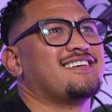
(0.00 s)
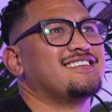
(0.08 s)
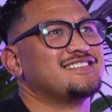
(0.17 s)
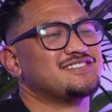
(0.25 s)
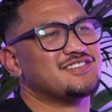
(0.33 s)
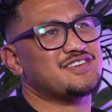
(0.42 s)

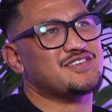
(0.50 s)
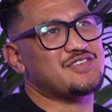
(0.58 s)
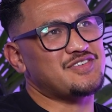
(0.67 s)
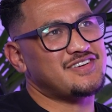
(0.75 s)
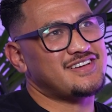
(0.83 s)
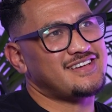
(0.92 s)

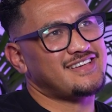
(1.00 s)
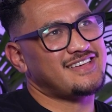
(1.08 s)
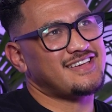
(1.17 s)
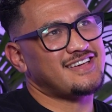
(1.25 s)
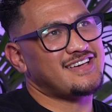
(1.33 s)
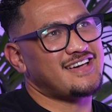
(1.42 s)
So
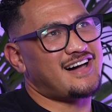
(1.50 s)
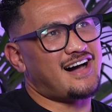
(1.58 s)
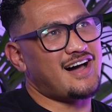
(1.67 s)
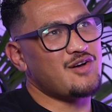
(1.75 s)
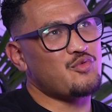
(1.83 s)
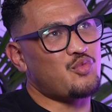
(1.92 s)

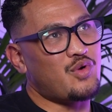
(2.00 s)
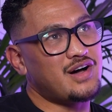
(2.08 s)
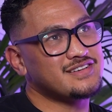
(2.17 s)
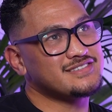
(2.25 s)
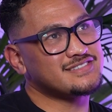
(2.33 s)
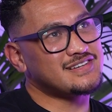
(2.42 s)
I
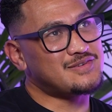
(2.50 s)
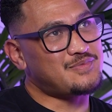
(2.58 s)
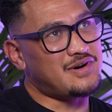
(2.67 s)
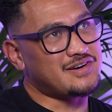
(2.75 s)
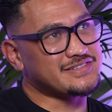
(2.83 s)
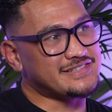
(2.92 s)
was a
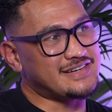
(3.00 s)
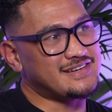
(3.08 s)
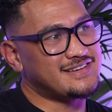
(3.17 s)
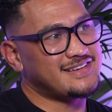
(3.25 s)
boxer.